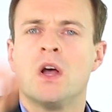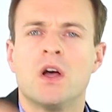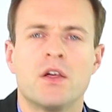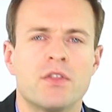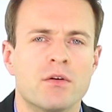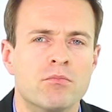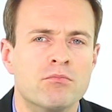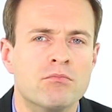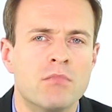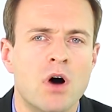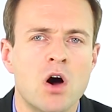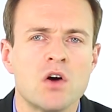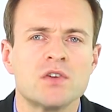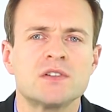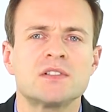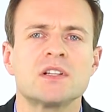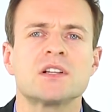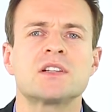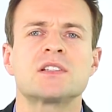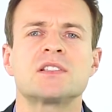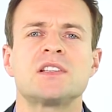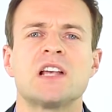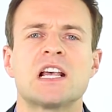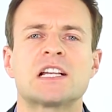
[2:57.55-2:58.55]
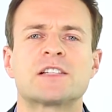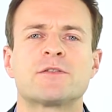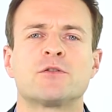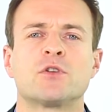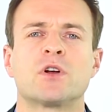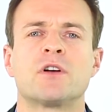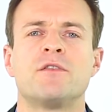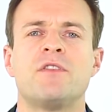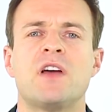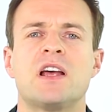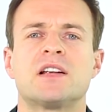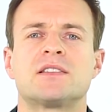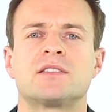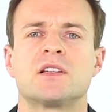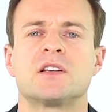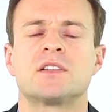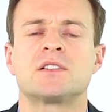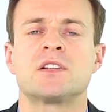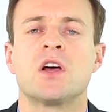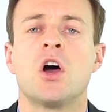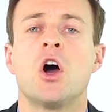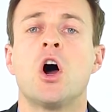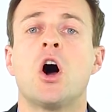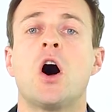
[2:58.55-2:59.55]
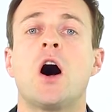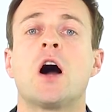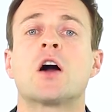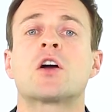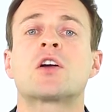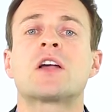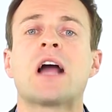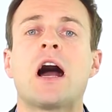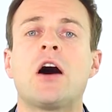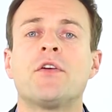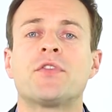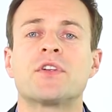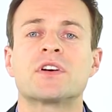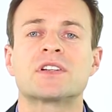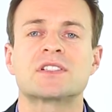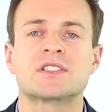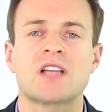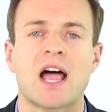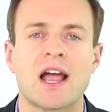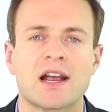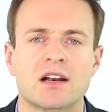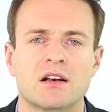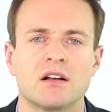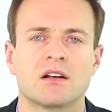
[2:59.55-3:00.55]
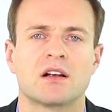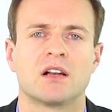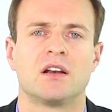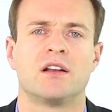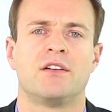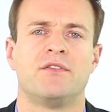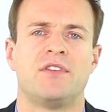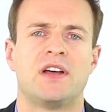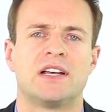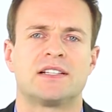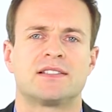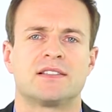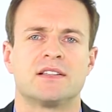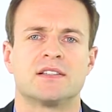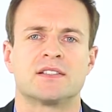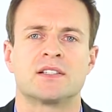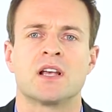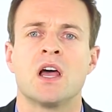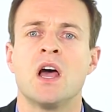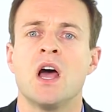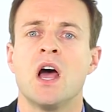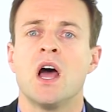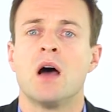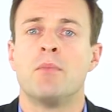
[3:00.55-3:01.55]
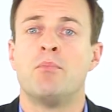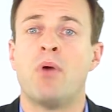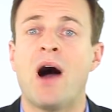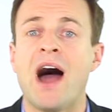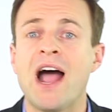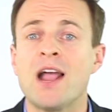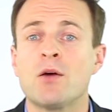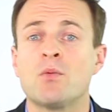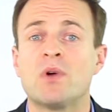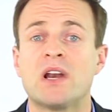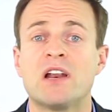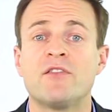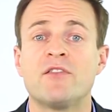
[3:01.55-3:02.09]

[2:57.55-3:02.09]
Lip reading: The most successful investors are counter-cyclical investors, buying when